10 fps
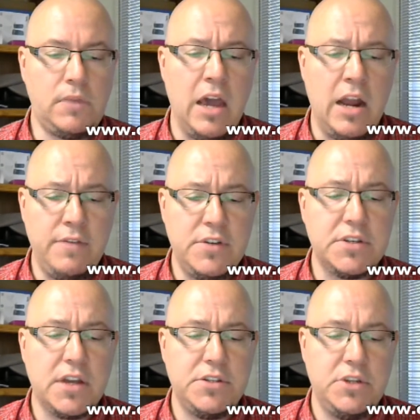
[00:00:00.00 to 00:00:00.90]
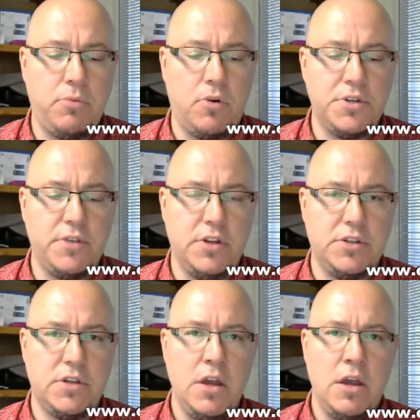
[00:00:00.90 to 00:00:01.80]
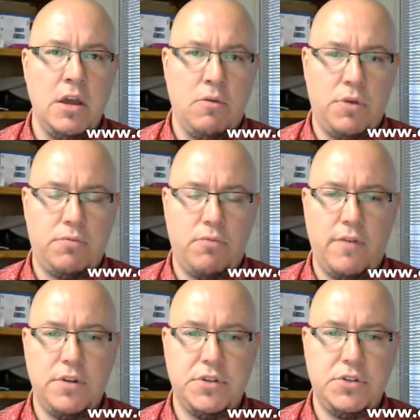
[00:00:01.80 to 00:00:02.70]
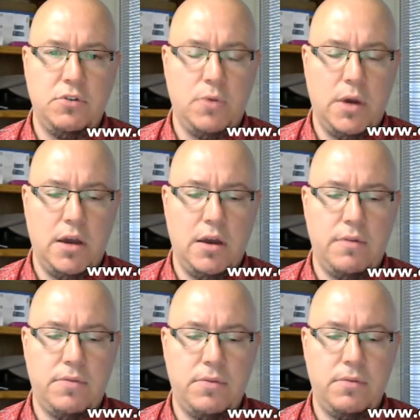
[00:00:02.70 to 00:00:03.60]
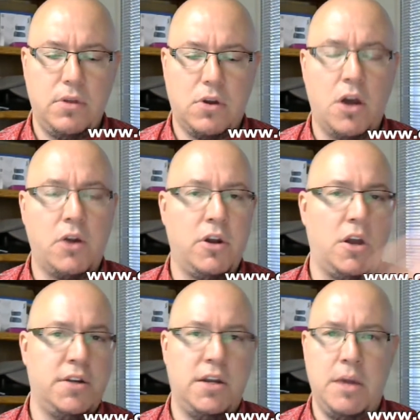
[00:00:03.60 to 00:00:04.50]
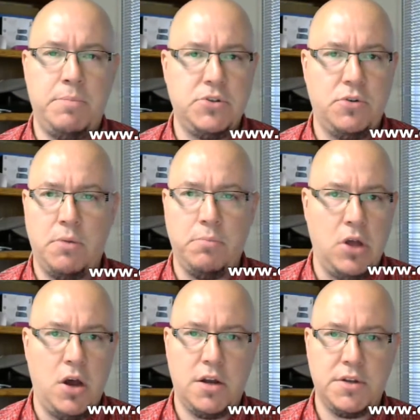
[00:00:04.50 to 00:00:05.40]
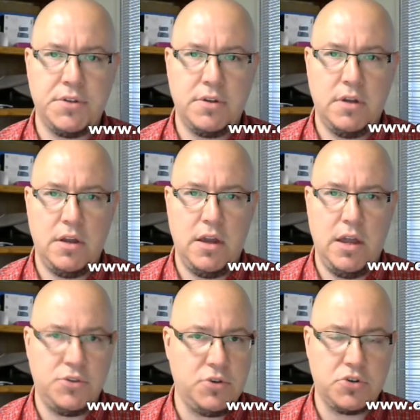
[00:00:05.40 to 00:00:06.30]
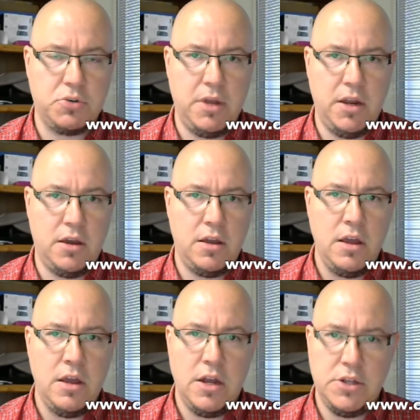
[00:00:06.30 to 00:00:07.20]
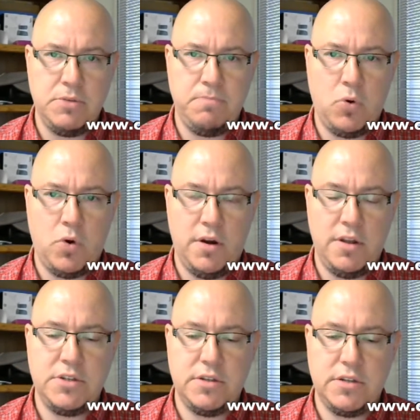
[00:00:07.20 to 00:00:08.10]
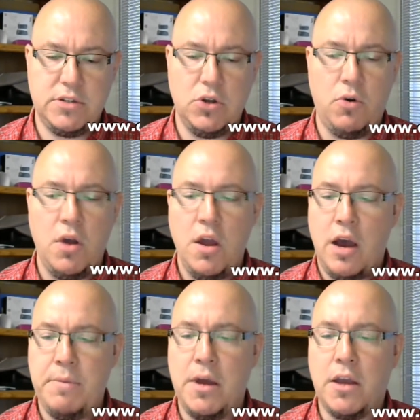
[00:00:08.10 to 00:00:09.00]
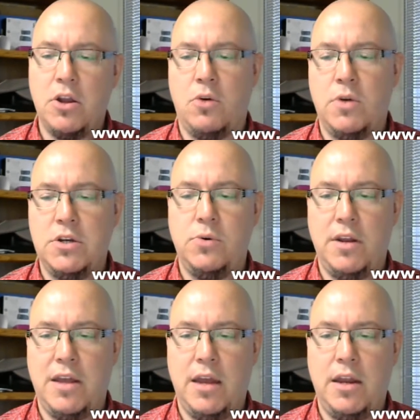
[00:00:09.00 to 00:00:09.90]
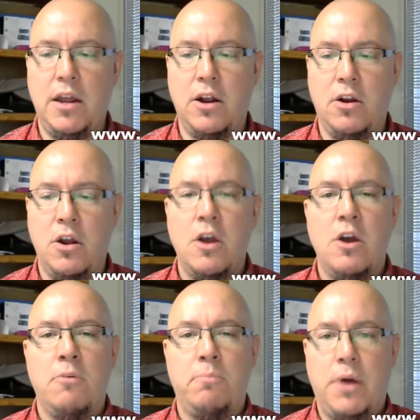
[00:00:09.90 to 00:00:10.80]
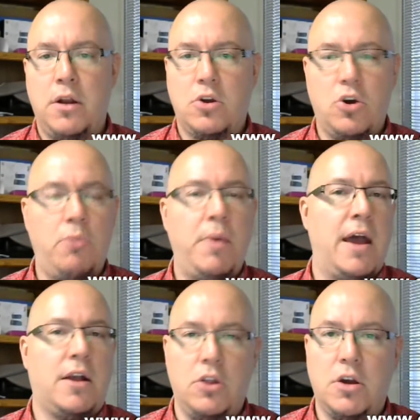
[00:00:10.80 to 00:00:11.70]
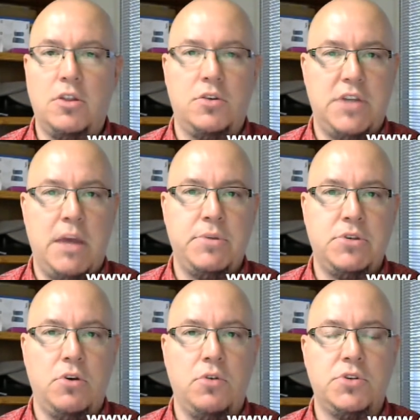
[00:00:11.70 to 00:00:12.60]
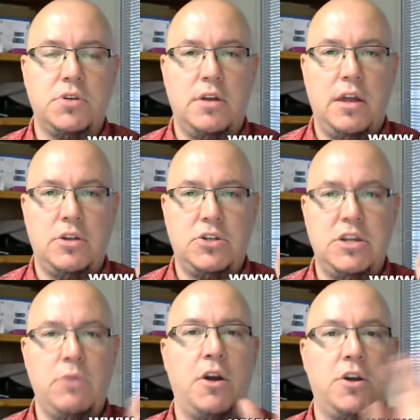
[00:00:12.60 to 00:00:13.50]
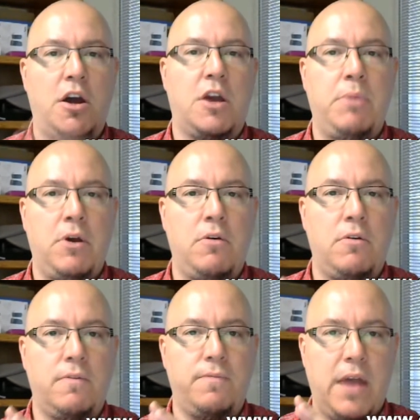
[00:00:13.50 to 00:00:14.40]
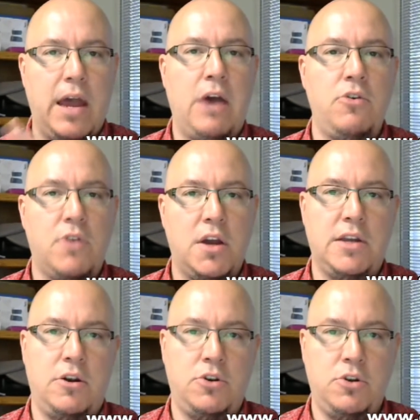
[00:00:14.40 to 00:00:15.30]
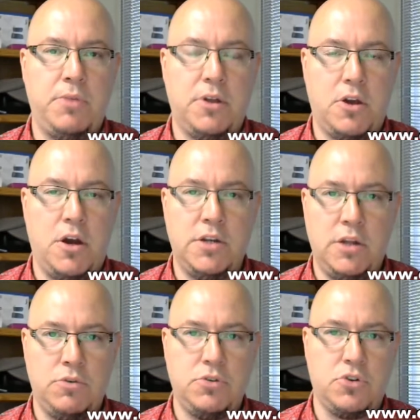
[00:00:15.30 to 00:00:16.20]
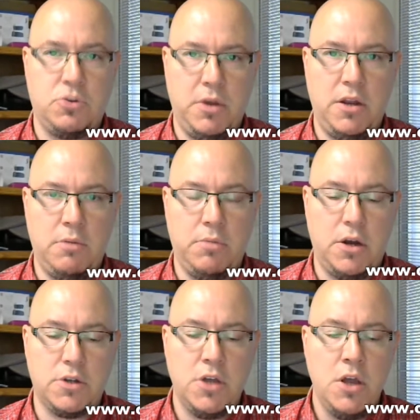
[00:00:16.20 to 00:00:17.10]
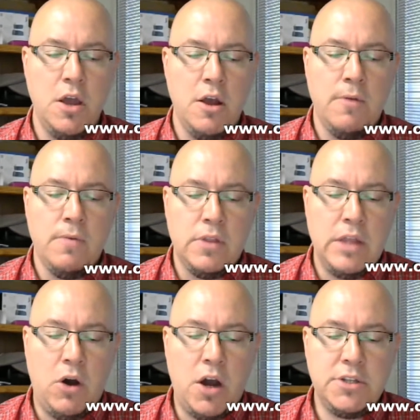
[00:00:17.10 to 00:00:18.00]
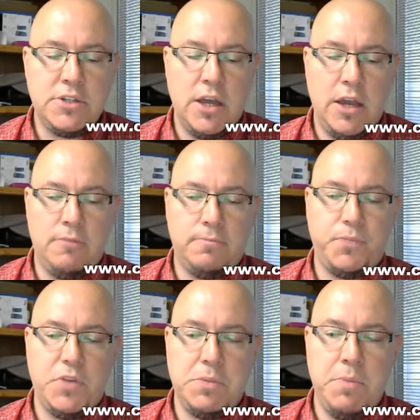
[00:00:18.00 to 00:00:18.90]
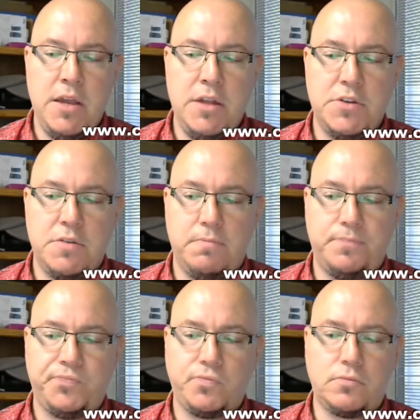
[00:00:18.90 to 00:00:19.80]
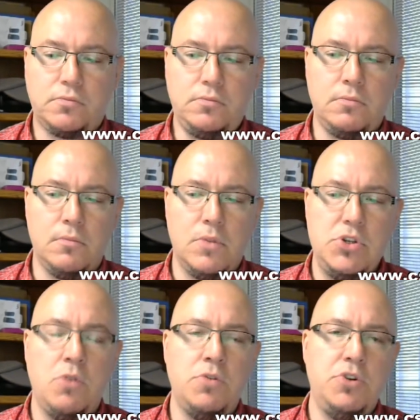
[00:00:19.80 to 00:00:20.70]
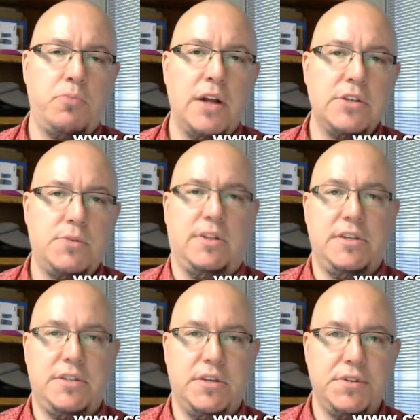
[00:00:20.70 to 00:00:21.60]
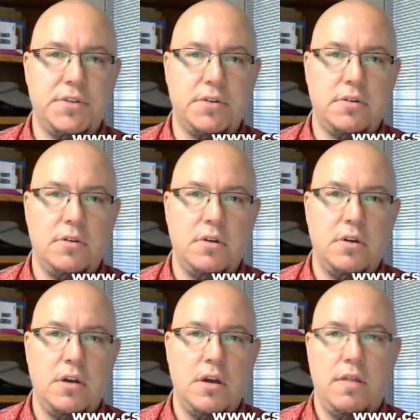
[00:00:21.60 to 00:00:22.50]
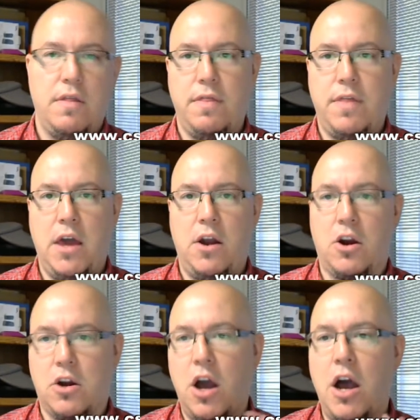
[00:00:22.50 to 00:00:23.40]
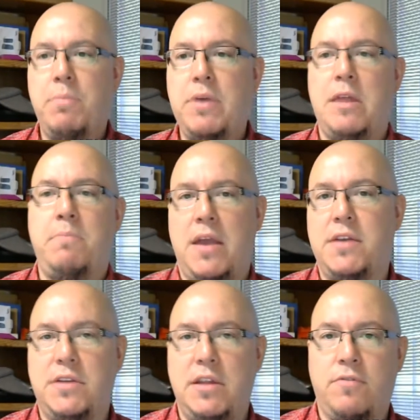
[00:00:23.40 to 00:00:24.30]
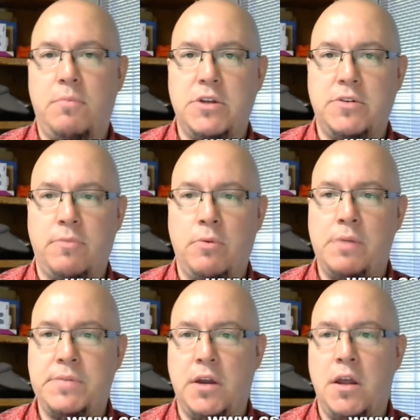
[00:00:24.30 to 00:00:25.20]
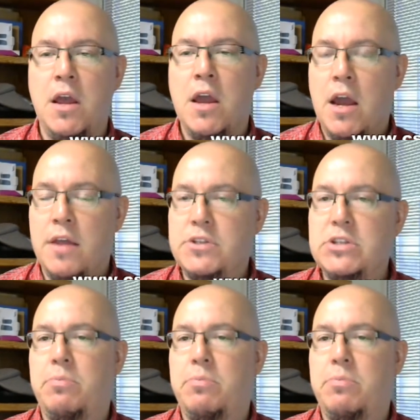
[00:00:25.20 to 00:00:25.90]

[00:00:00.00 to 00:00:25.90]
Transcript: And I've discussed the importance of this with reference to the Conquering Content episode on blogs and social media. It's important. So I'm not going to go into it again here, but go back, look at those episodes, and see where I talk about how you cut down on duplicate content with social media and blogs. Now, on-site, this means don't do press releases that are copying and pasting information from your website. And this is a